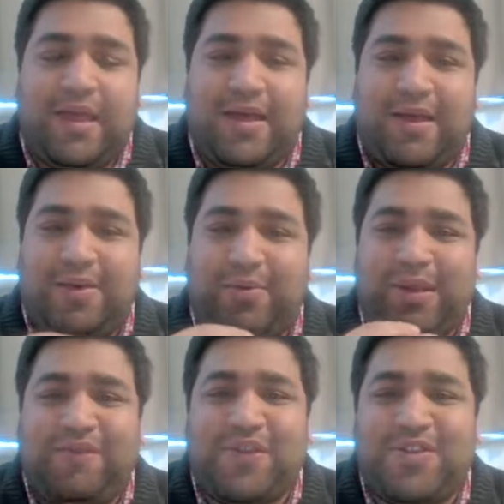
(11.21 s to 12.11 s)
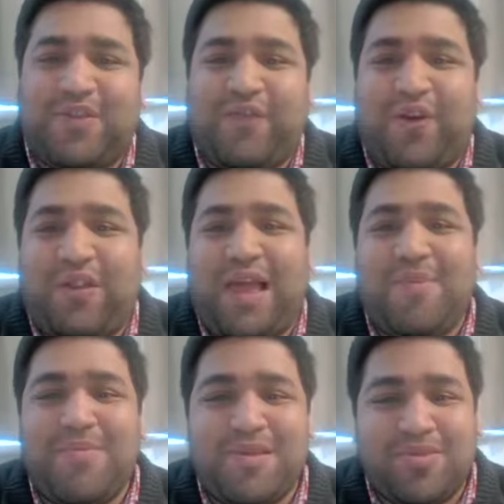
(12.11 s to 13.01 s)
Well, first of all,
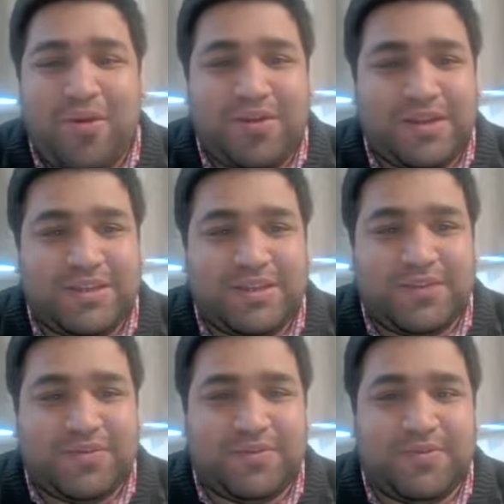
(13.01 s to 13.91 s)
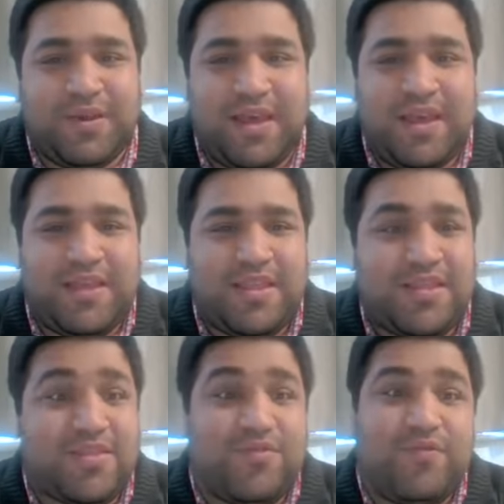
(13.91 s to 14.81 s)
I miss talking to you.
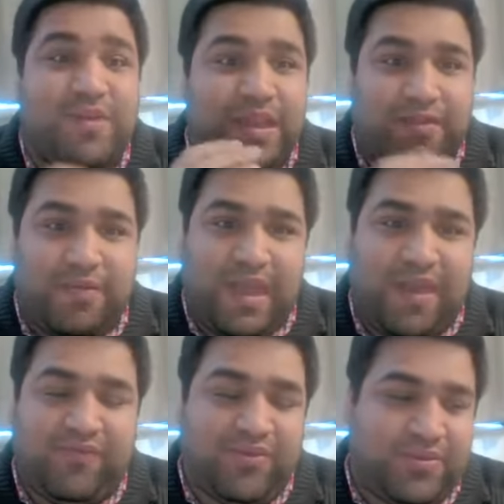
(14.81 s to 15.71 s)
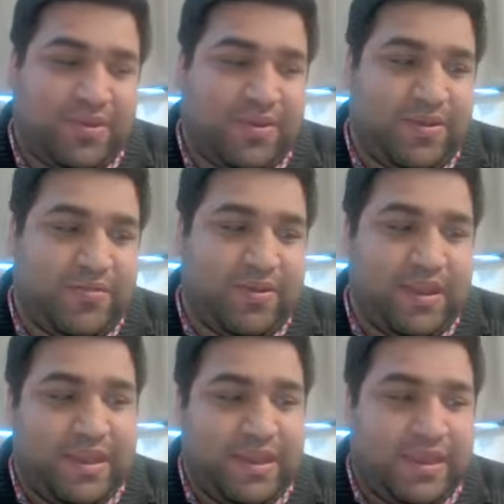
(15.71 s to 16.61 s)
Since 2 weeks, we haven't
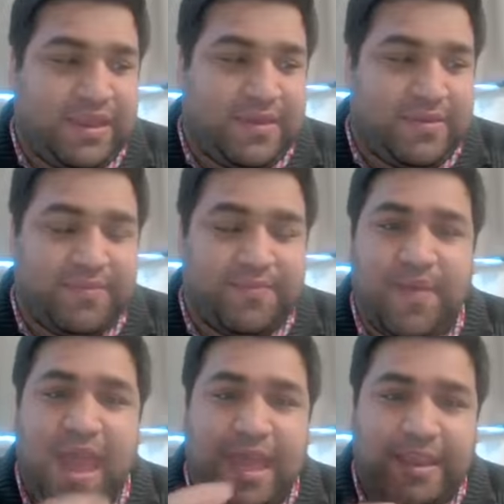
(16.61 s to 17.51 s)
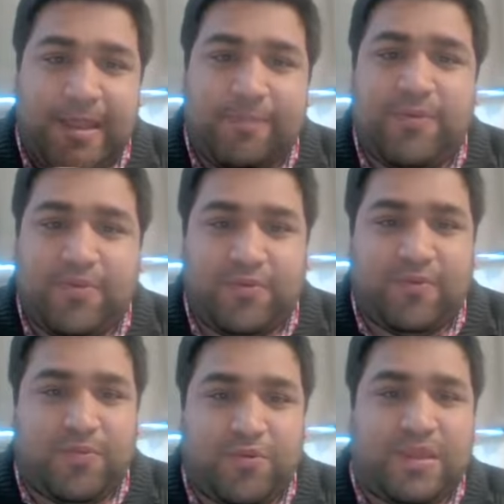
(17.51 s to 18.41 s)
really had an episode
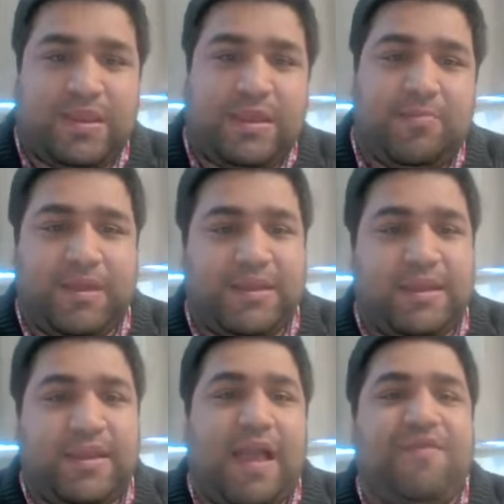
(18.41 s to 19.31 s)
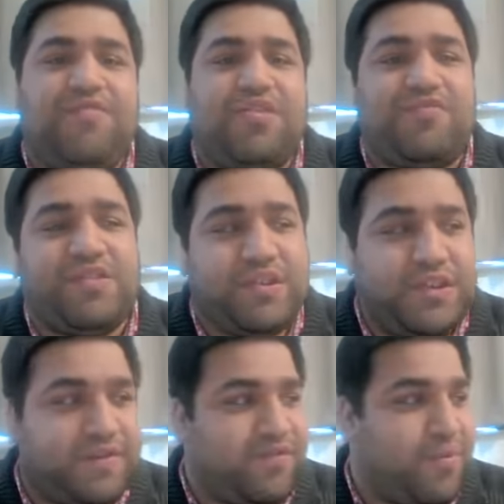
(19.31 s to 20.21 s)
of Mohsen Ki Baitak. I've just
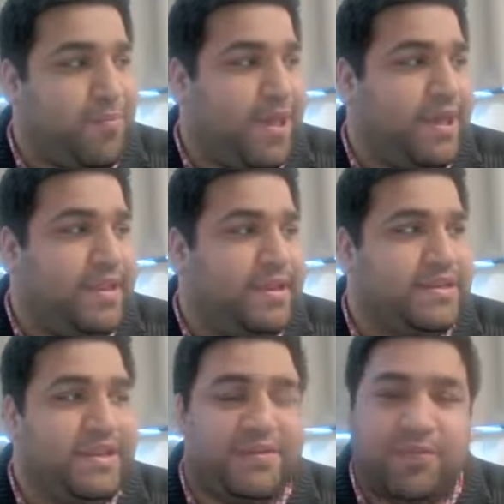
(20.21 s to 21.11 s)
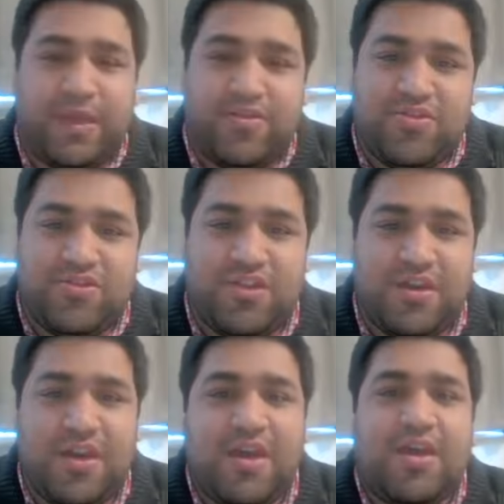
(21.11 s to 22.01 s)
returned from my little
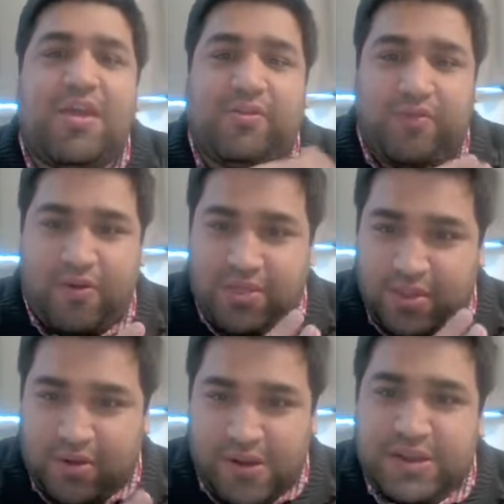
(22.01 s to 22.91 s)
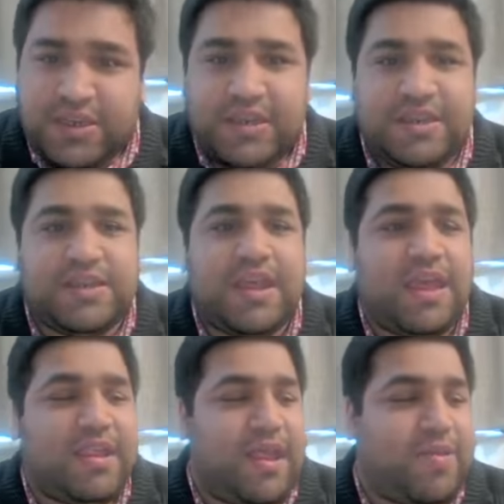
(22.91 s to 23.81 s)
adventure across the continent,
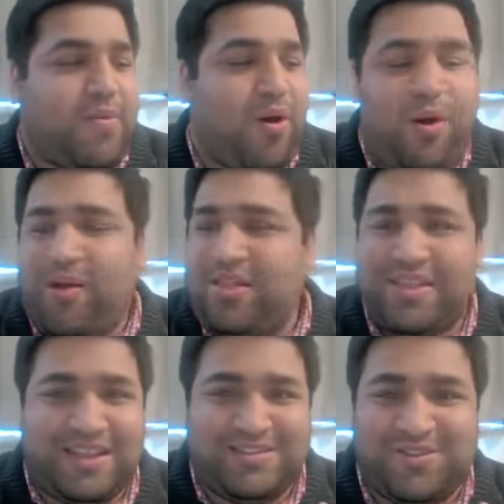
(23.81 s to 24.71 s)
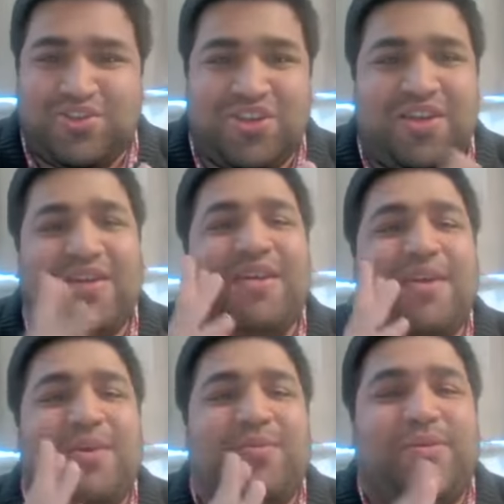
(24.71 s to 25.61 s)
and I'm all set to share
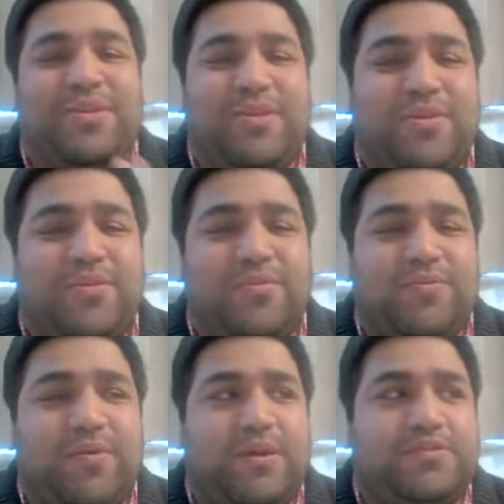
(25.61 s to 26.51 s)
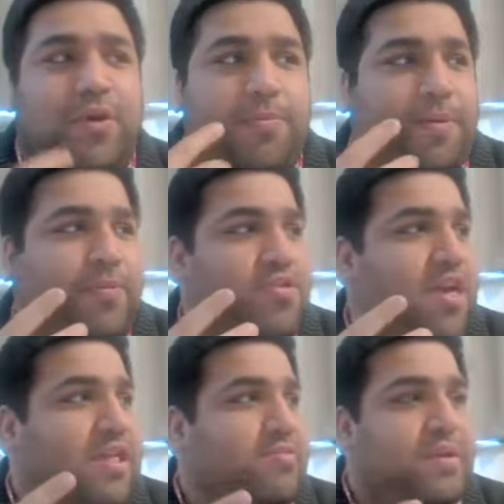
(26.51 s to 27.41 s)
with you a topic which
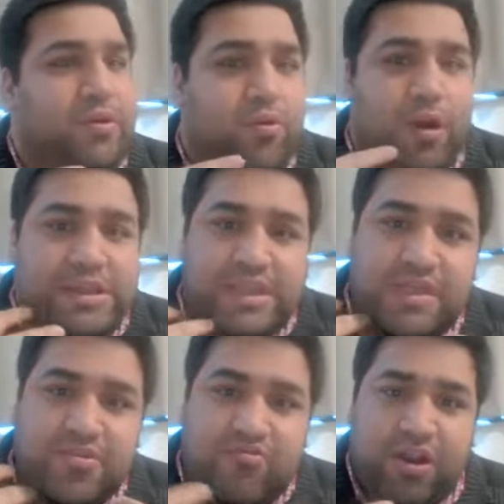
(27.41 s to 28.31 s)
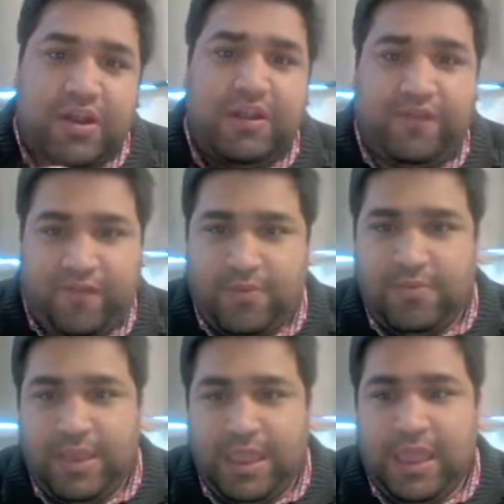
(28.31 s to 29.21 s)
has been quite a struggle for
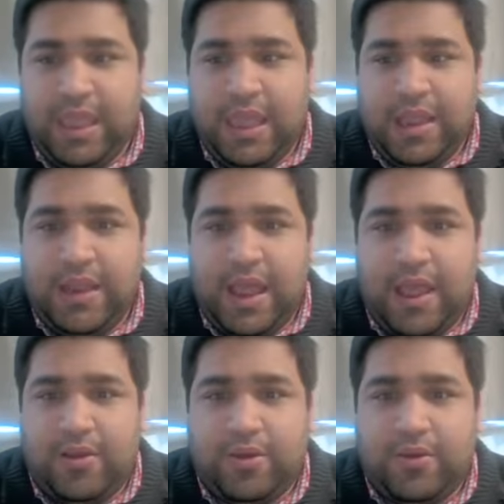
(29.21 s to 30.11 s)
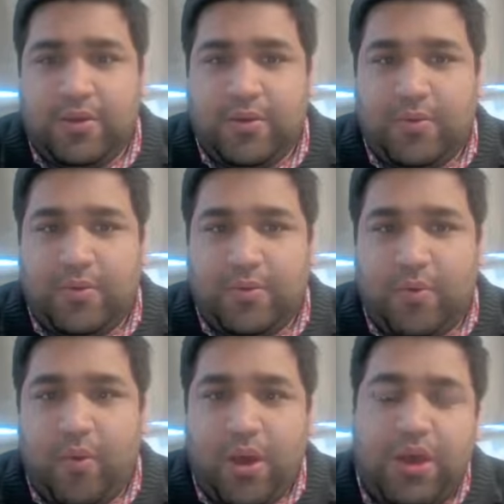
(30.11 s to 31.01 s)
me. Now, the
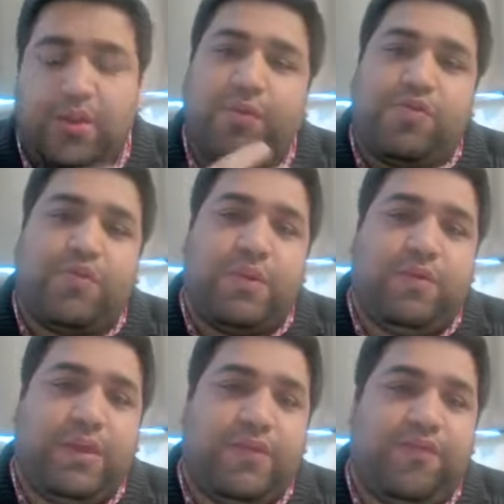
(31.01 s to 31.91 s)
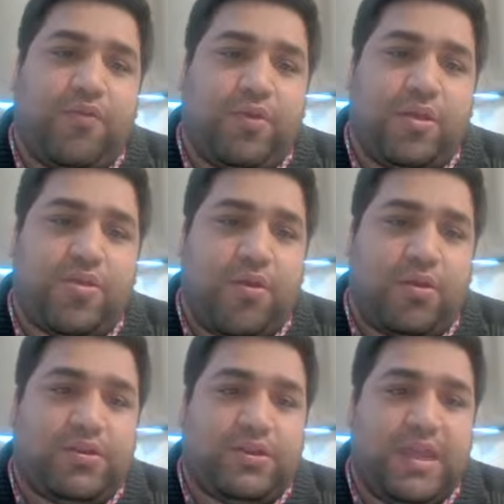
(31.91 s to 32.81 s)
word which will we focus
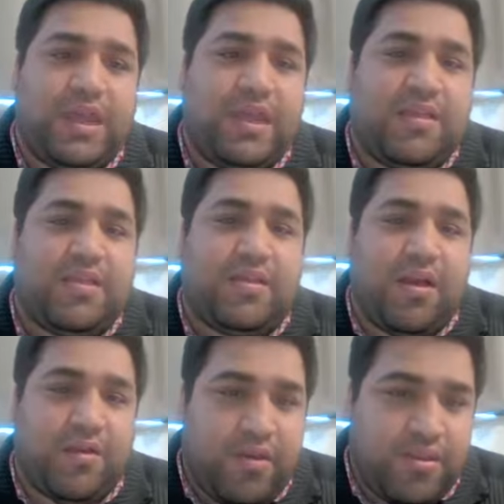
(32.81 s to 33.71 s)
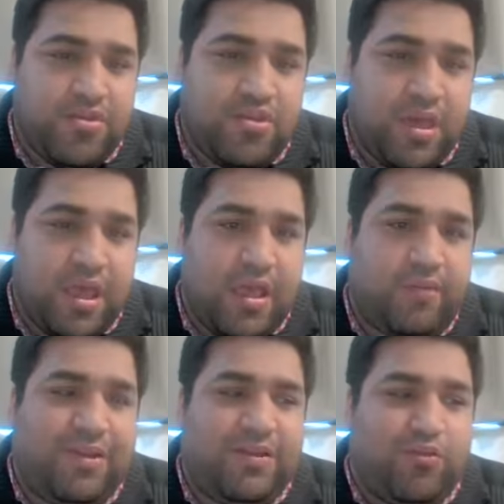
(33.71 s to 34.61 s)
on today is courage.
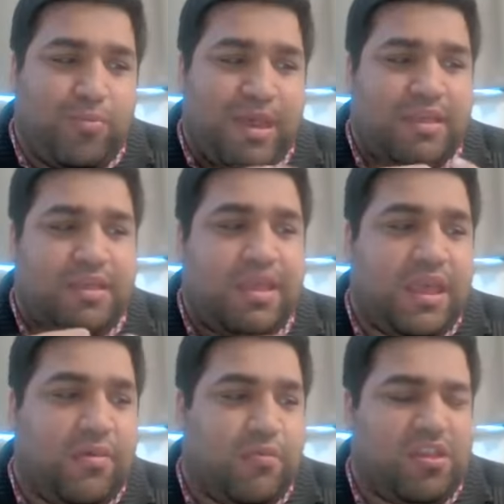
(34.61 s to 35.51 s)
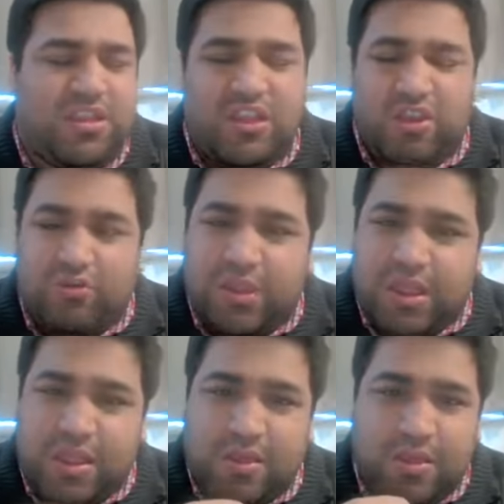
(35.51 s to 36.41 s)
Well, you might say what's new in
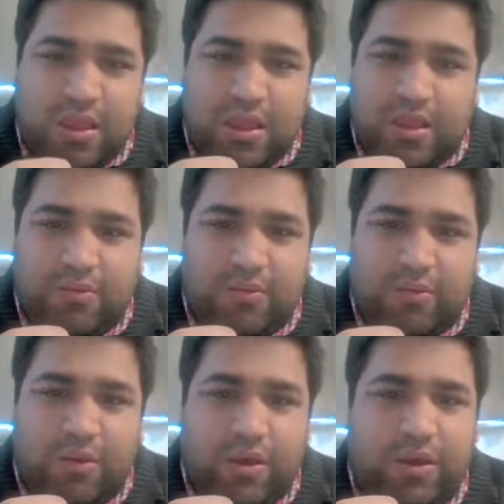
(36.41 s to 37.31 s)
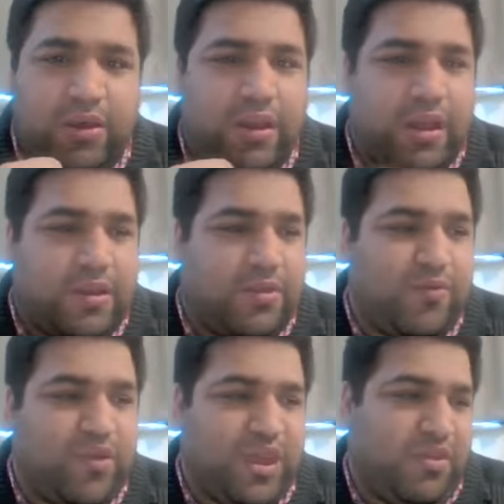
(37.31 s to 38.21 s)
this word, and
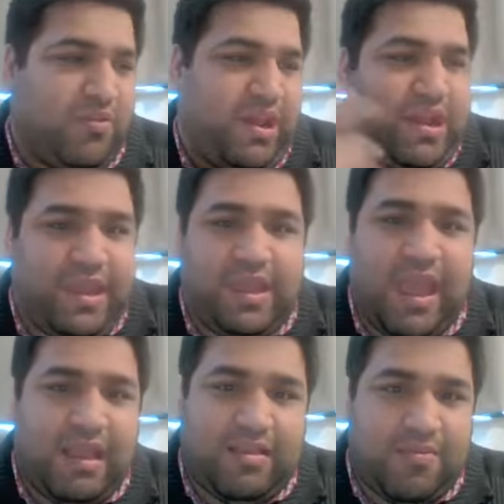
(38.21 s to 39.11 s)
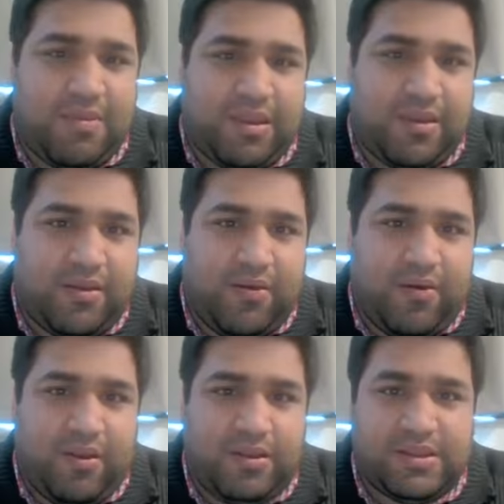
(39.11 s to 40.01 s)
we really exhibit it
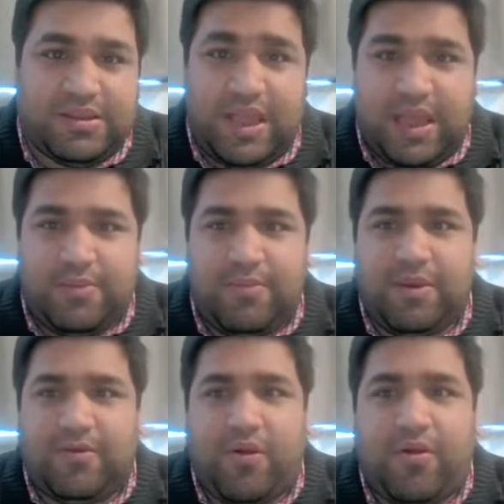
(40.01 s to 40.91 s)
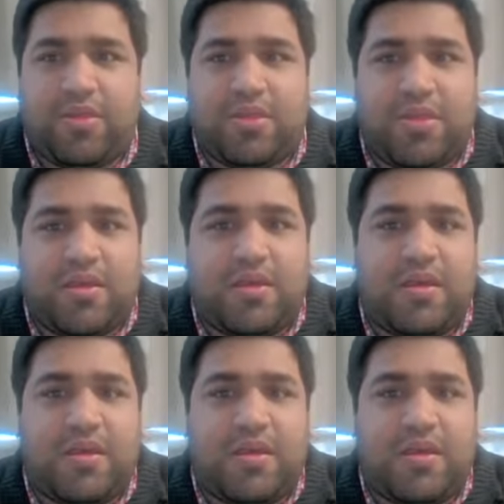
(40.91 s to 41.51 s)
all the time across